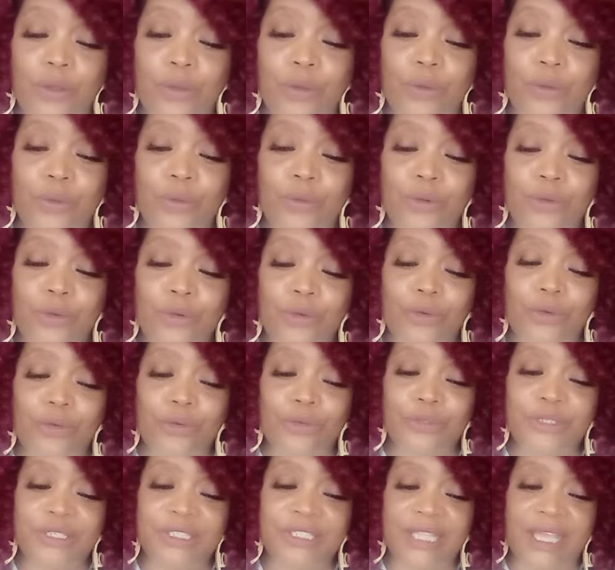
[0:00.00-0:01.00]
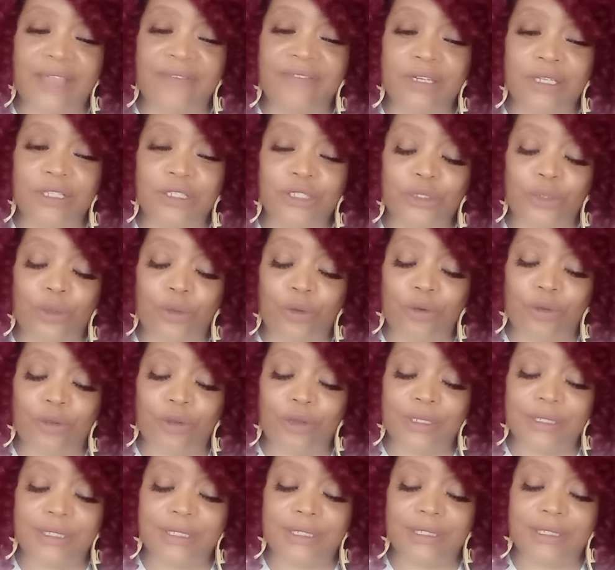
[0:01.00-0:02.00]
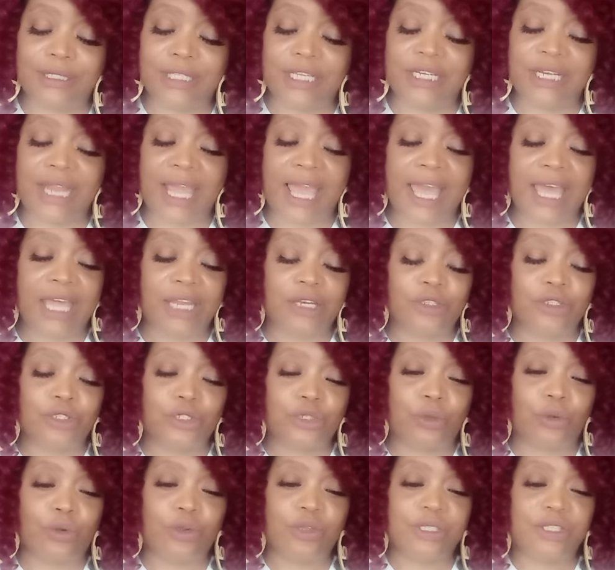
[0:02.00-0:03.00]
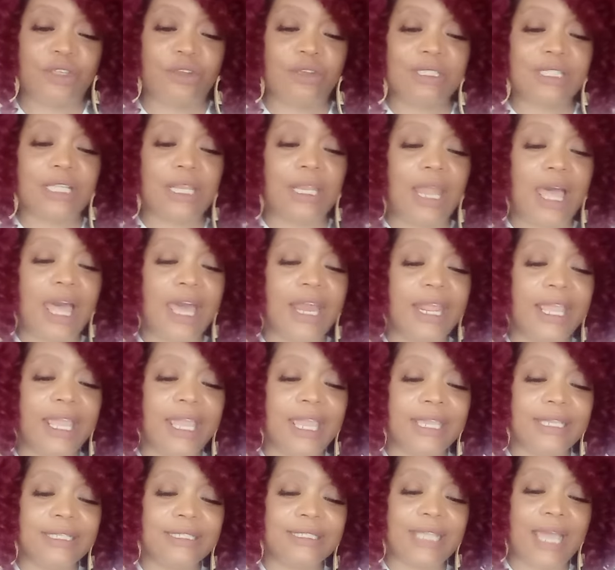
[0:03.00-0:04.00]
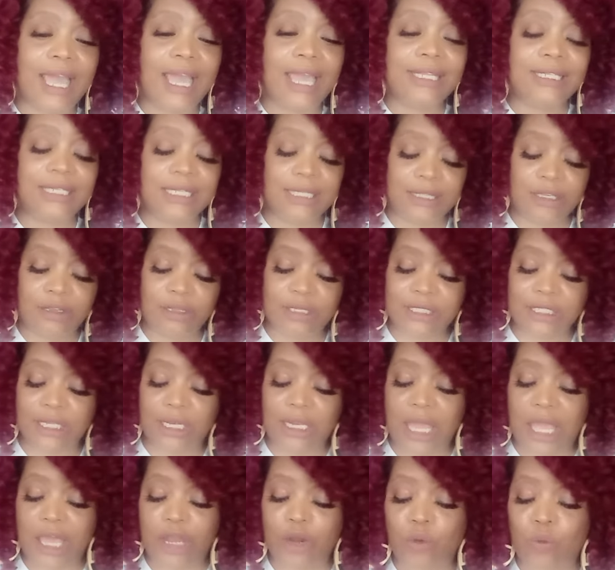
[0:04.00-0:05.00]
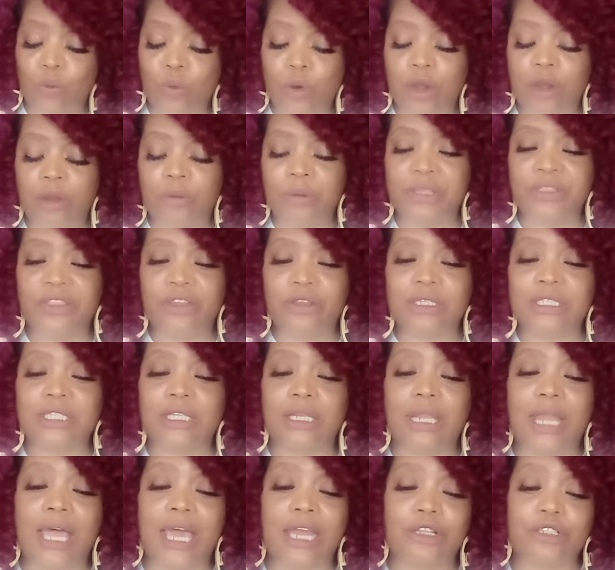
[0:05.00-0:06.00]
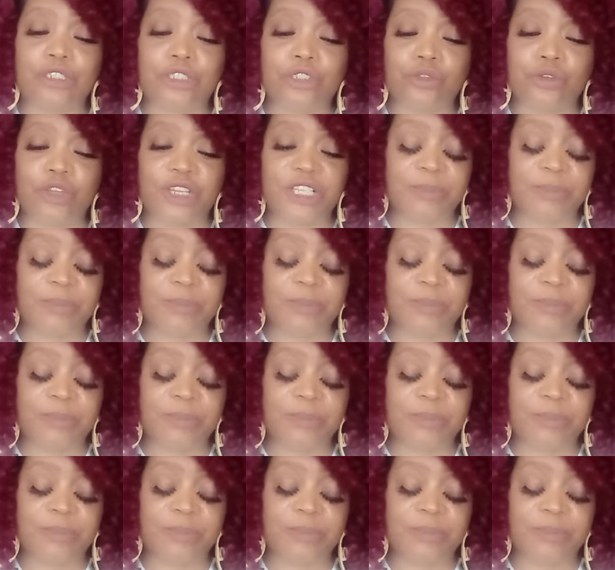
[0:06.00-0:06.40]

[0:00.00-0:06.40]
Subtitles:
Ooh, seven of swords, the nine of swords. There's a lot of anxiety. There's a lot of worry. There's a lot of stress